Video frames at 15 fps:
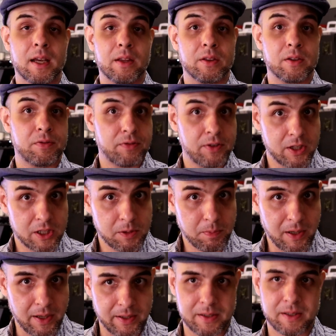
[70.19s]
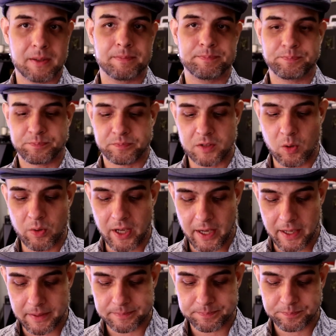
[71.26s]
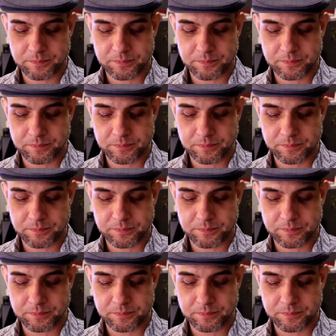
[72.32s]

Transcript: in the first place. Okay,